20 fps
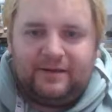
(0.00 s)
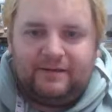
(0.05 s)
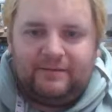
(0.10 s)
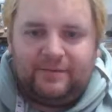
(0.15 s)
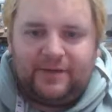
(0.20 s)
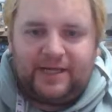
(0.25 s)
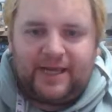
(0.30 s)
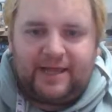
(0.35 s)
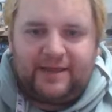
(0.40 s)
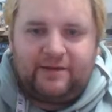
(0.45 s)

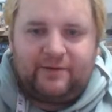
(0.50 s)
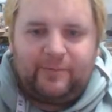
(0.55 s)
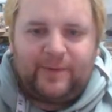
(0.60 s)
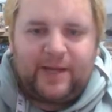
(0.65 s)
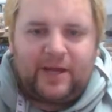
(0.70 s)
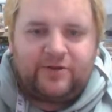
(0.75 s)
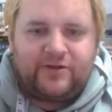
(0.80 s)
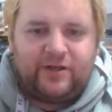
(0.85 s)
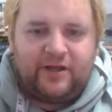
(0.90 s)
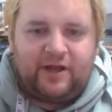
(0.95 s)
But yeah, they'll be
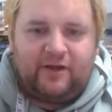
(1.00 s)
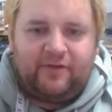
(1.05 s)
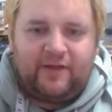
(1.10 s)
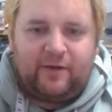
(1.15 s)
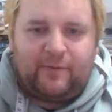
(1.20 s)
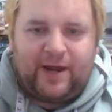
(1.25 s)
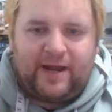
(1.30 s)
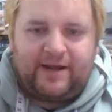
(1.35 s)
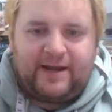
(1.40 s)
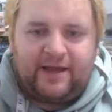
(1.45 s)
on
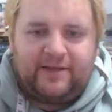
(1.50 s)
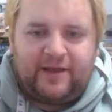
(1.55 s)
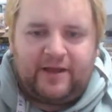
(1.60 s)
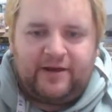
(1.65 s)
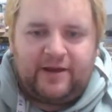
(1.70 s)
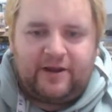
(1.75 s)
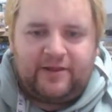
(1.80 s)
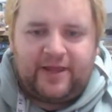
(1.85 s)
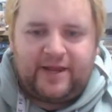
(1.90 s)
their way. Now that I know